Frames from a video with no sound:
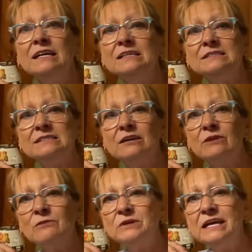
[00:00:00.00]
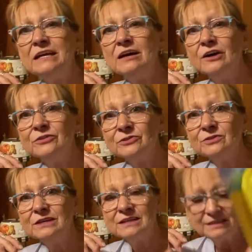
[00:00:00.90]
So I went ahead and got
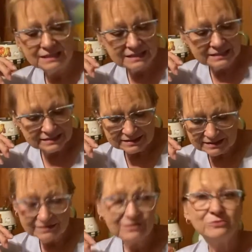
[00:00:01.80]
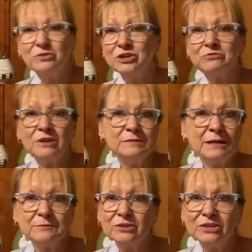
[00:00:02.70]
3 of these. Which rooms
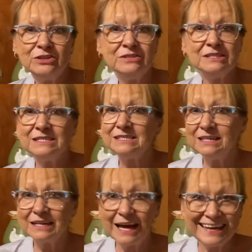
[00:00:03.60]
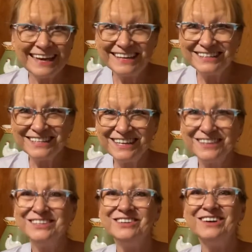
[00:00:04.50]
I'm going to use these in, I can't tell
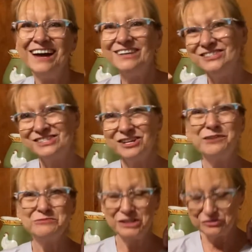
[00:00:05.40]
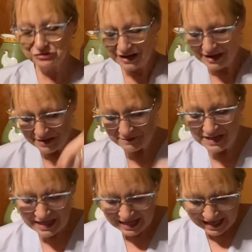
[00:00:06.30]
you. I just know I want to try them.
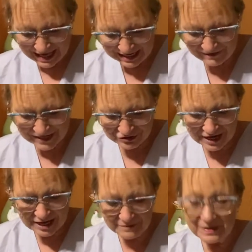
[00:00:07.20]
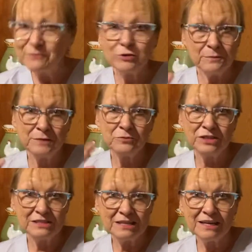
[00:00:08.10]
And if I try them and remember to
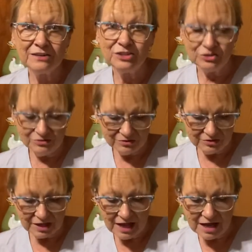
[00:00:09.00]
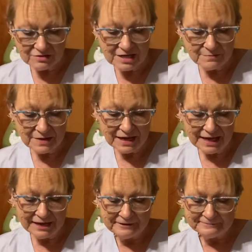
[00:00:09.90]
tell you, I'll come
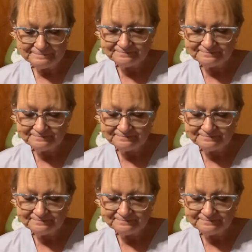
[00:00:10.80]
back.